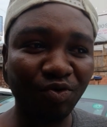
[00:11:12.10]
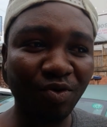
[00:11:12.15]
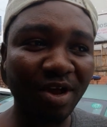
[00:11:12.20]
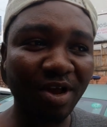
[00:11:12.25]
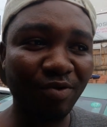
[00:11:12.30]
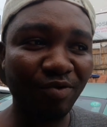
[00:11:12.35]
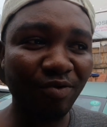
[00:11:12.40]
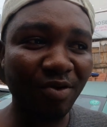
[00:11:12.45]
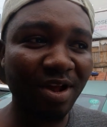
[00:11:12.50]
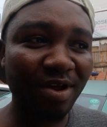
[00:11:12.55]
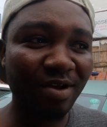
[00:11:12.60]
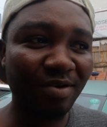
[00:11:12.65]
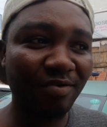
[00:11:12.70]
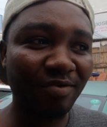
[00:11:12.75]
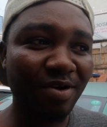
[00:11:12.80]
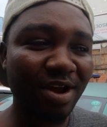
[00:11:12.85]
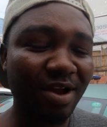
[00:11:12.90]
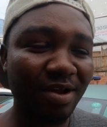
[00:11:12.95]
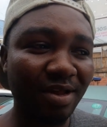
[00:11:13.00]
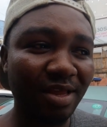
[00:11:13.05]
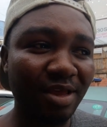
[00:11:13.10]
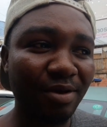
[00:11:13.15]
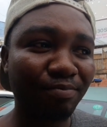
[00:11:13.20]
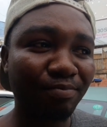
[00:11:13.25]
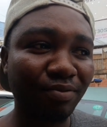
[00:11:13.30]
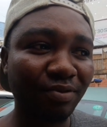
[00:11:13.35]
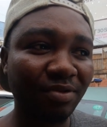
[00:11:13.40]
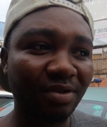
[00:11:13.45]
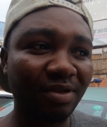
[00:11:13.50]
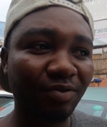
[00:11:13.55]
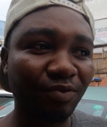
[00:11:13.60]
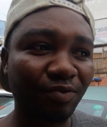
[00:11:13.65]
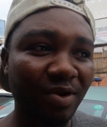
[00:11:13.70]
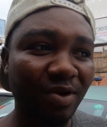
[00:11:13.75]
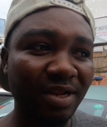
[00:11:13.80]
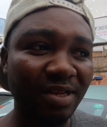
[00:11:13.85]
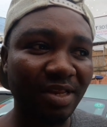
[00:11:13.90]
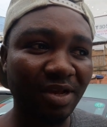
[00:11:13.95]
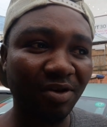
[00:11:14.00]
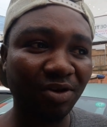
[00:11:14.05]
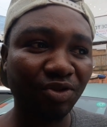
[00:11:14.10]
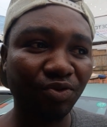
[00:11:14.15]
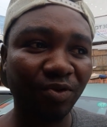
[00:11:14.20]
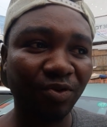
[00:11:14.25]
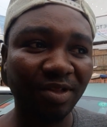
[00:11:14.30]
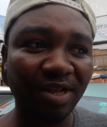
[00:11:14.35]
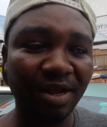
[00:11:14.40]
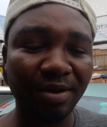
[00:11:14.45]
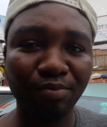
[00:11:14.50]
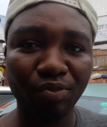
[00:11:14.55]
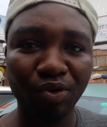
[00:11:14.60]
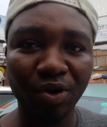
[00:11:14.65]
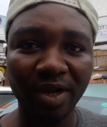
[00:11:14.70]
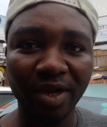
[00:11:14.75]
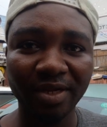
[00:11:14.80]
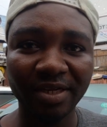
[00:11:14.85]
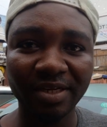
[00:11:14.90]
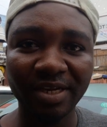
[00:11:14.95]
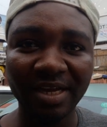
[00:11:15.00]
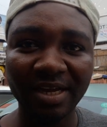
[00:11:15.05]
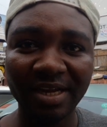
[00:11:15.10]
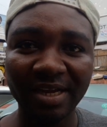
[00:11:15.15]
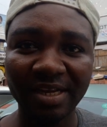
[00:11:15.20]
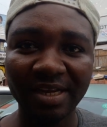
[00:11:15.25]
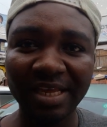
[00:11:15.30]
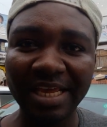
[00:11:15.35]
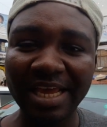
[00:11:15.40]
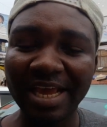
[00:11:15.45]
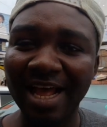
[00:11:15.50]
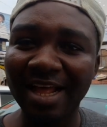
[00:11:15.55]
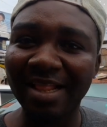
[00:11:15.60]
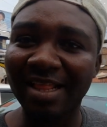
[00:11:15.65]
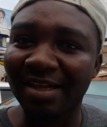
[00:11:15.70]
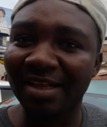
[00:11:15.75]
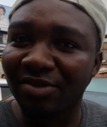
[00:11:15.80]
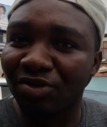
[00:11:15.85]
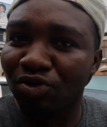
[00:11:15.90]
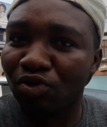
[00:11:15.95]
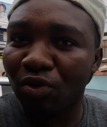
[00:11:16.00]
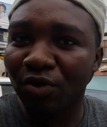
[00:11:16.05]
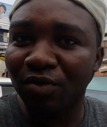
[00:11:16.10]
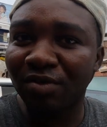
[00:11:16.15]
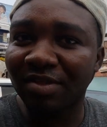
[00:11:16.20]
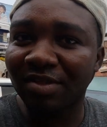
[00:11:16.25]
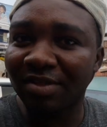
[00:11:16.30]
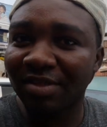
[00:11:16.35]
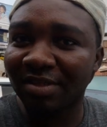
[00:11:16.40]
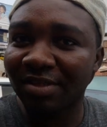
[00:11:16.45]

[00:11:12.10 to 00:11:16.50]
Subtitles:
So when the hot water boiled, then he added salt.